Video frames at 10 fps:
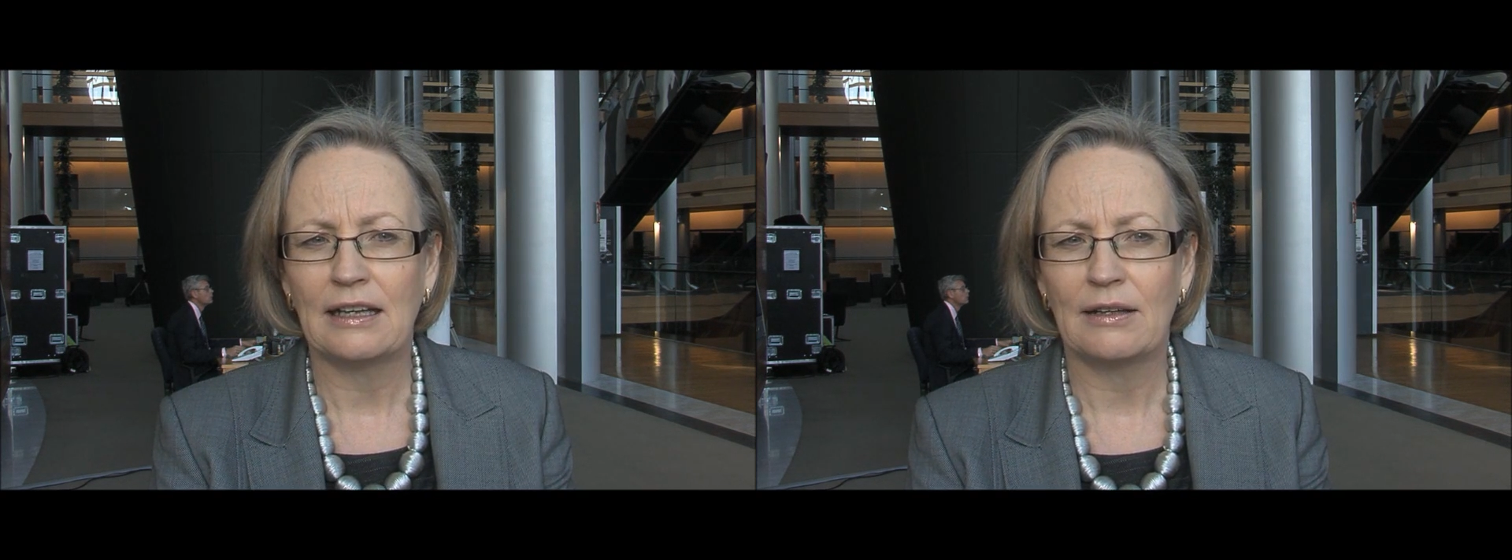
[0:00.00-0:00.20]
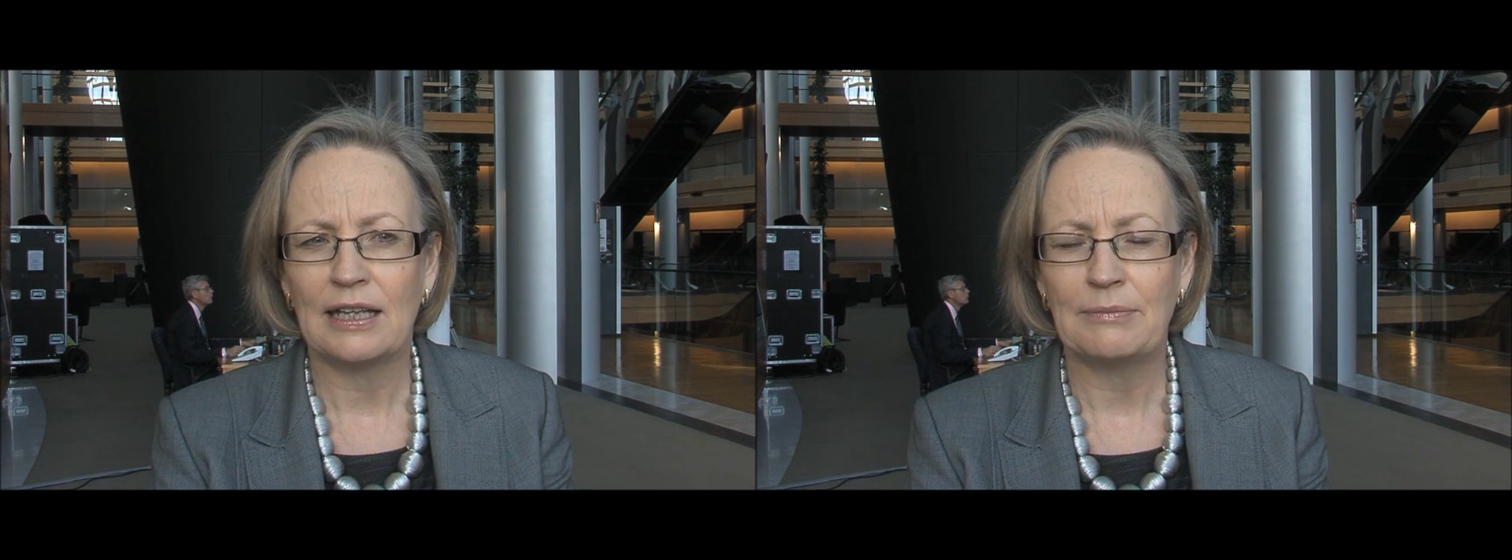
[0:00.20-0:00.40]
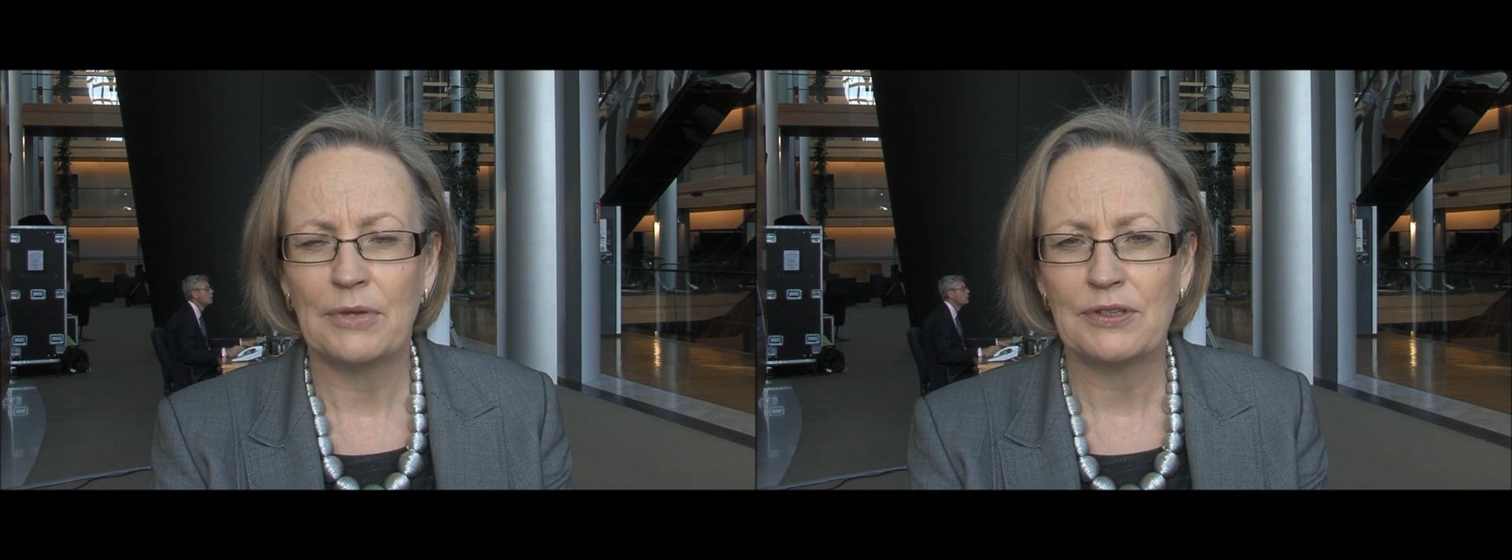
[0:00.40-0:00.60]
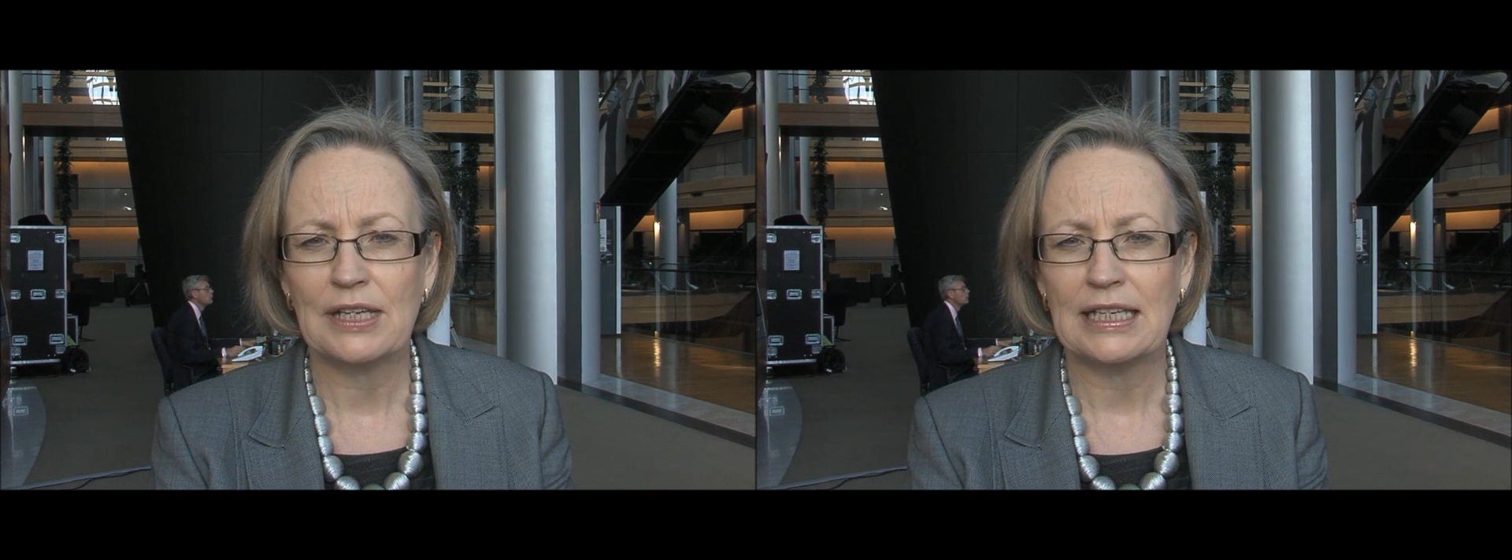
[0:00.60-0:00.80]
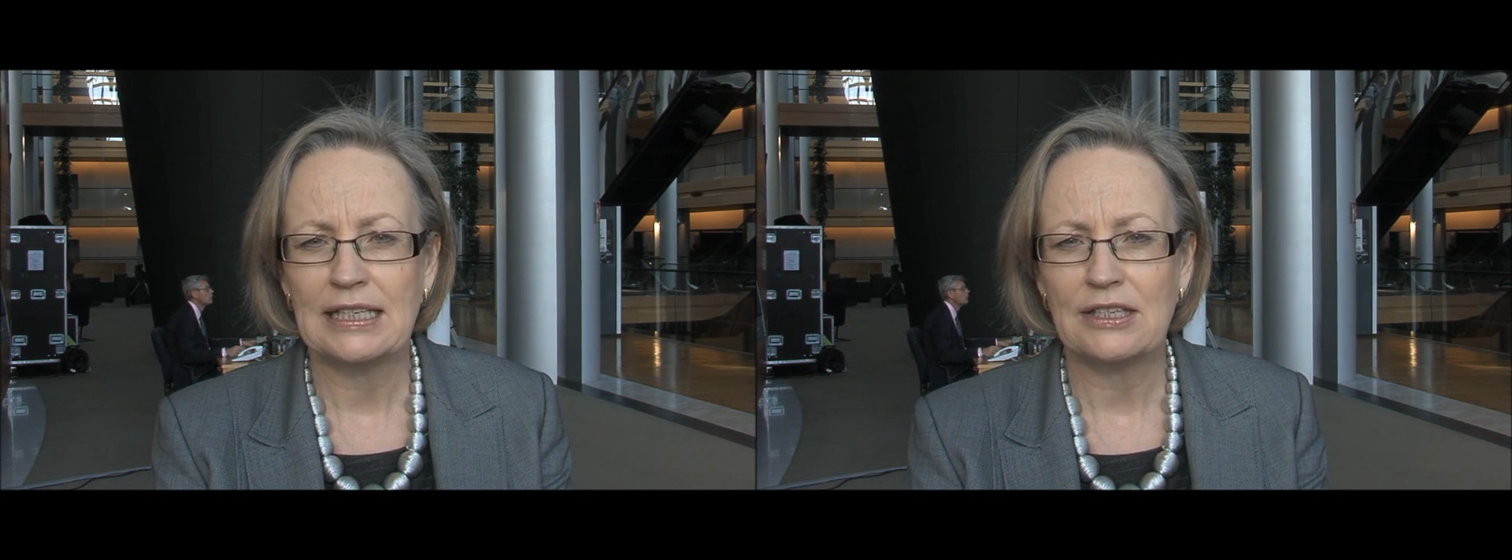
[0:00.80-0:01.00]
in
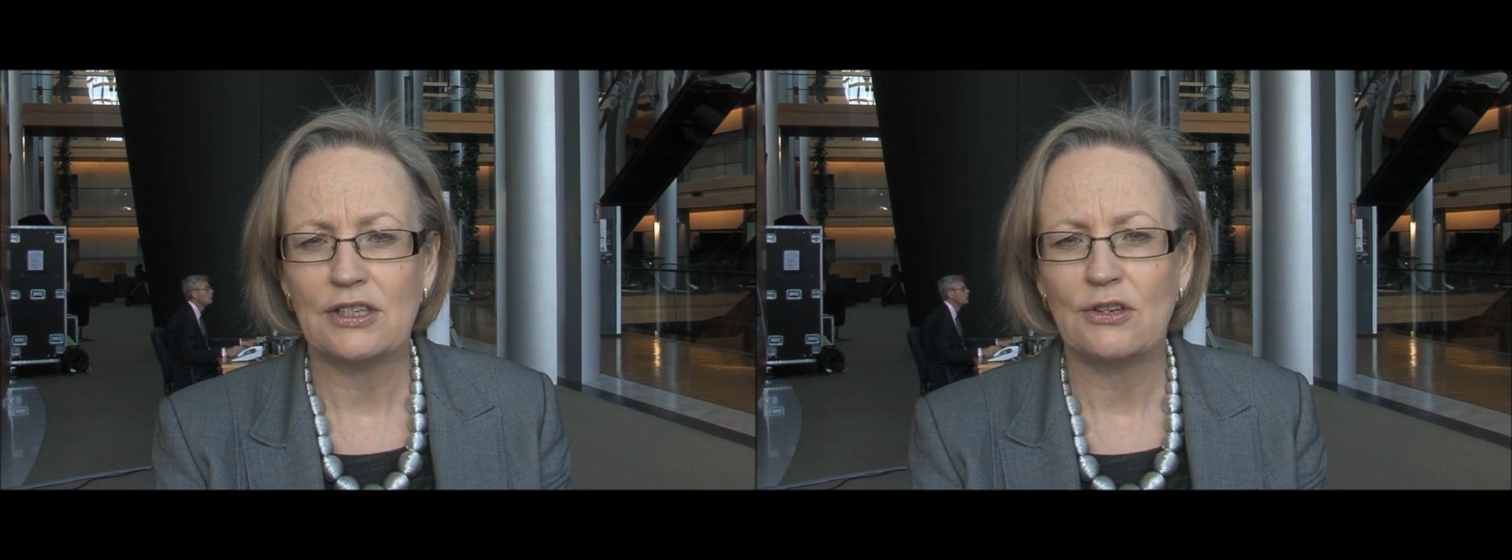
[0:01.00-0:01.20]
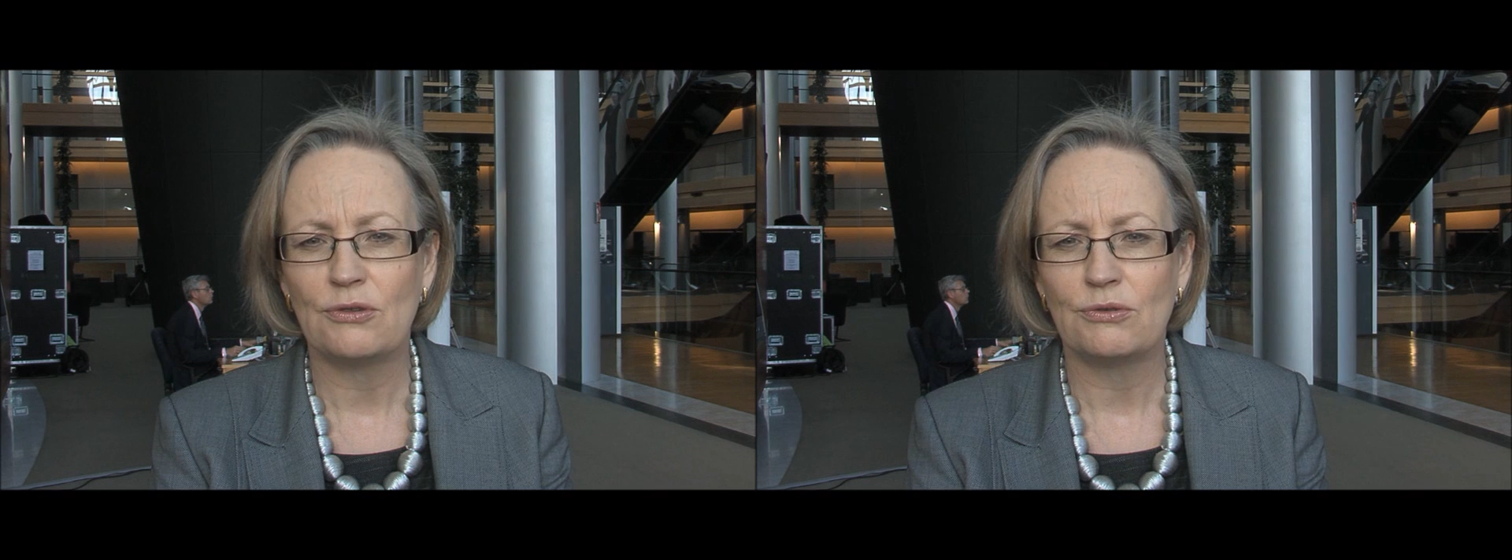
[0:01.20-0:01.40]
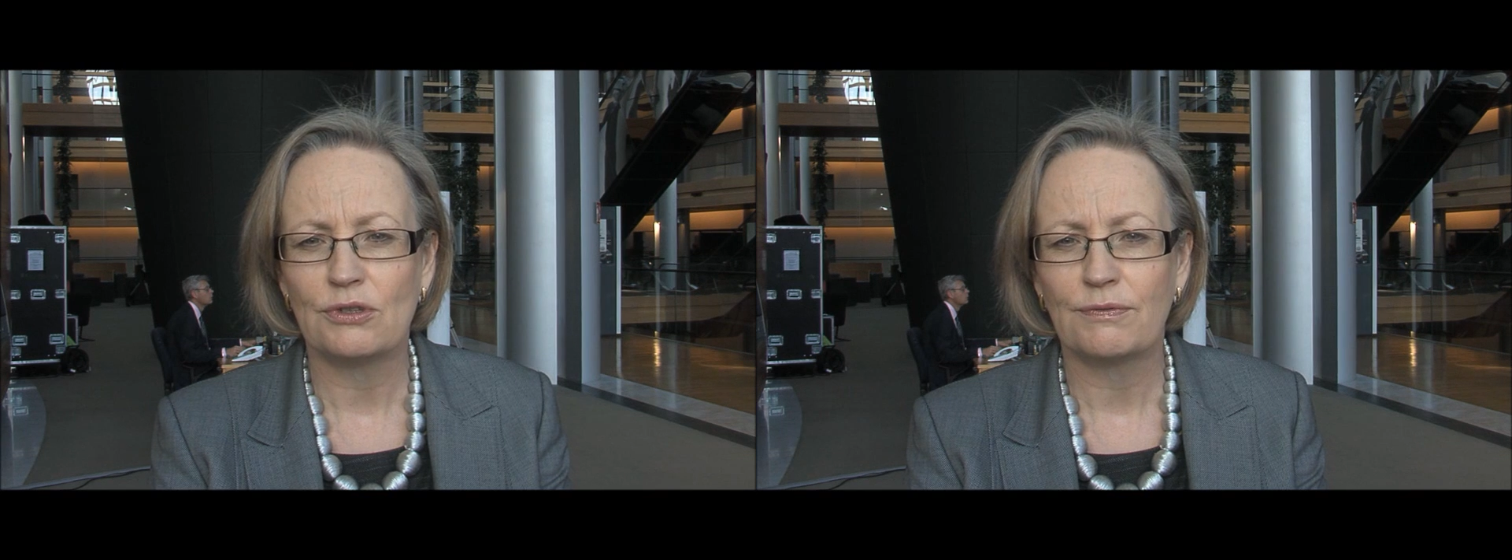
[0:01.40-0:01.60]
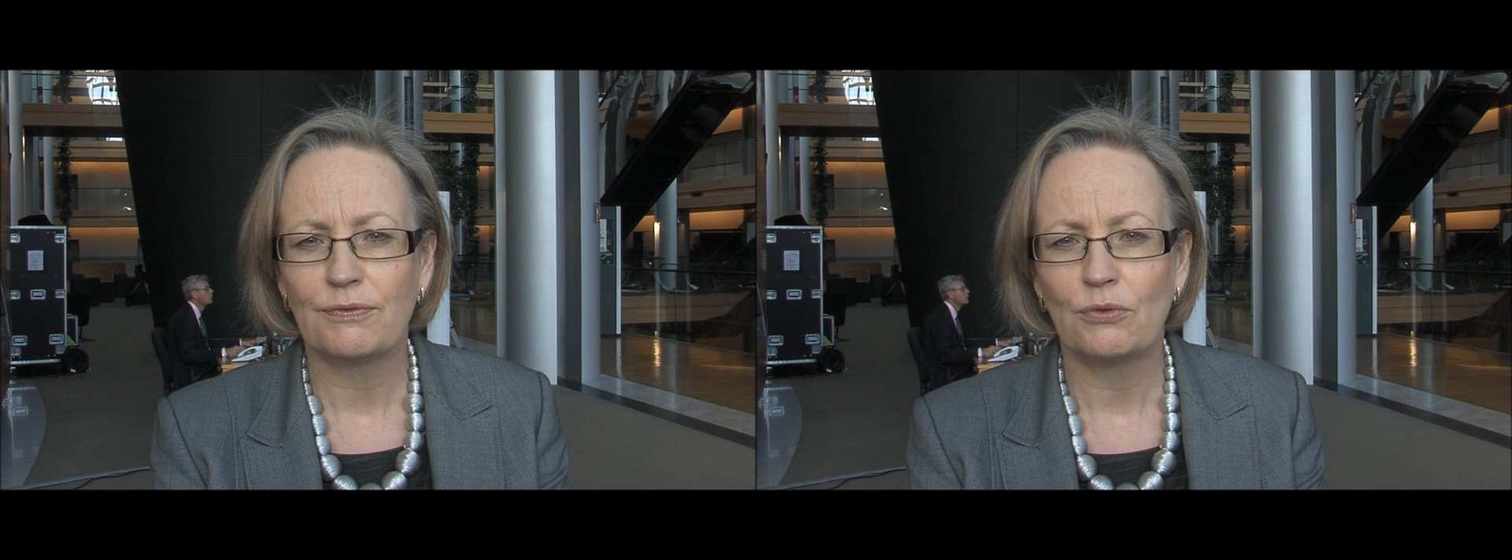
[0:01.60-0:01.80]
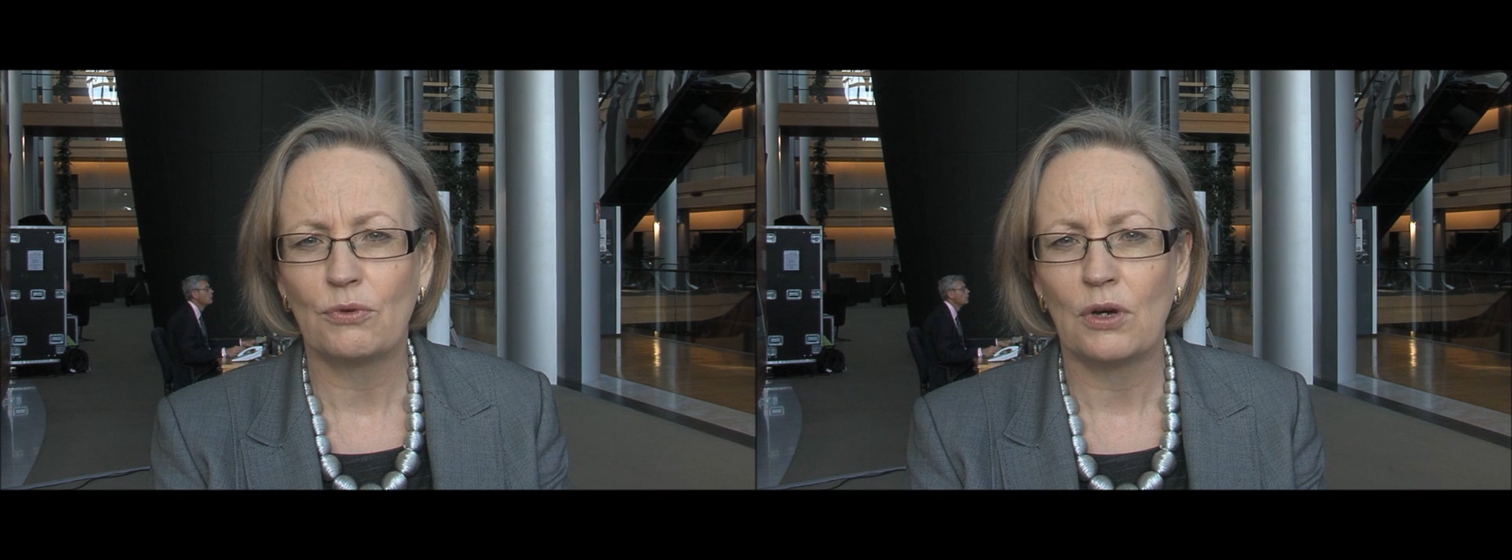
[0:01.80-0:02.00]
most cases, used
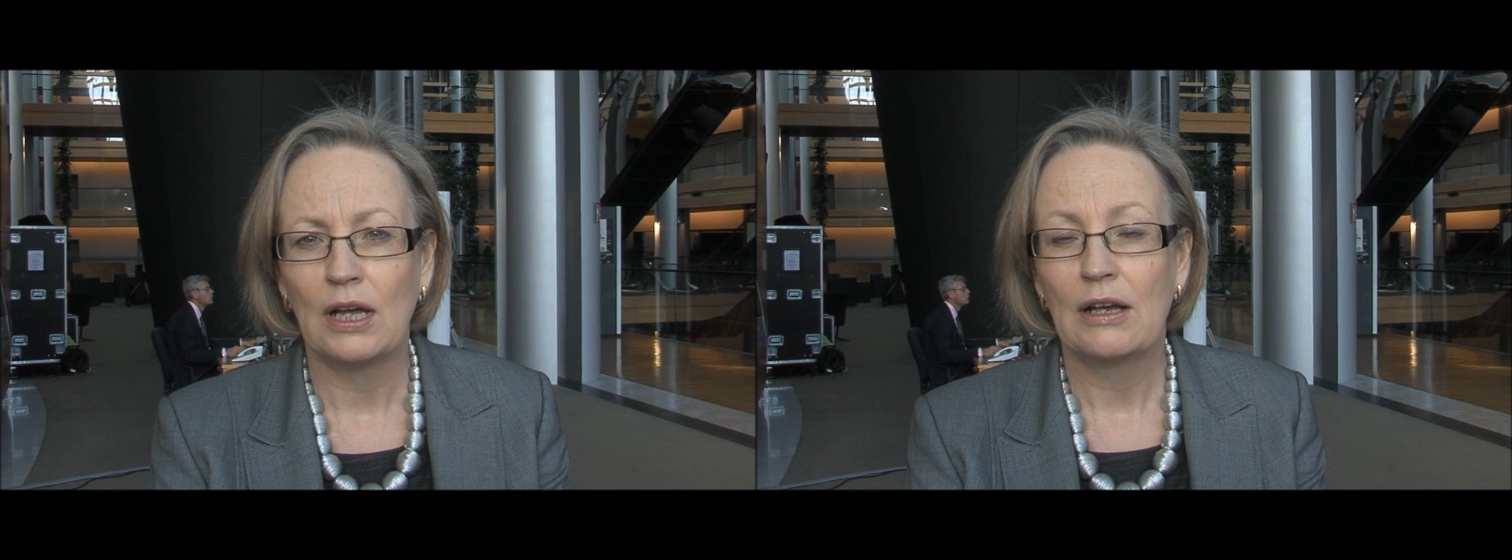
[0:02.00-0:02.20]
for